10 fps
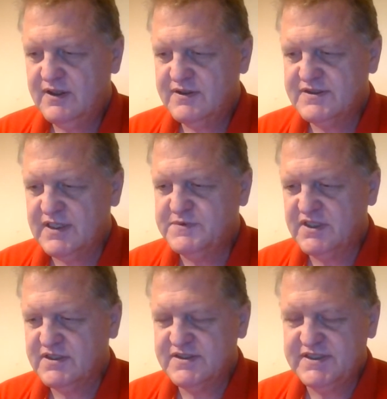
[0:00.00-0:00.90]

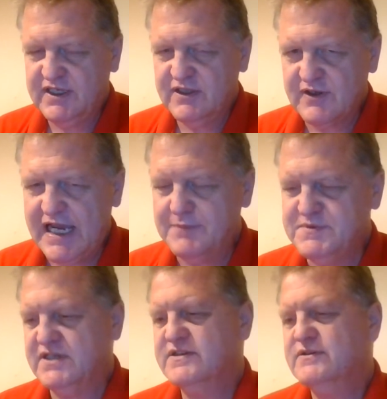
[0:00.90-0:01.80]
subject and singular
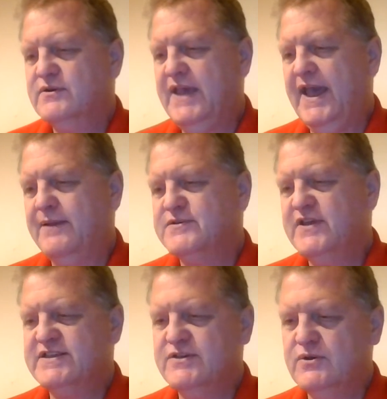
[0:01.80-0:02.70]
object. Okay, so
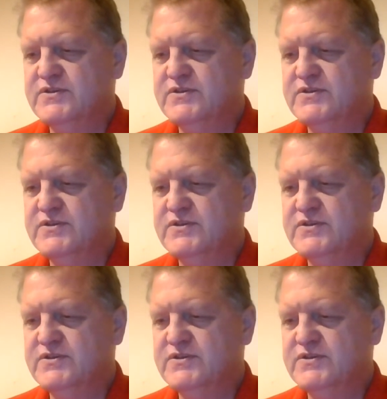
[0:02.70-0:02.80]
that's the whole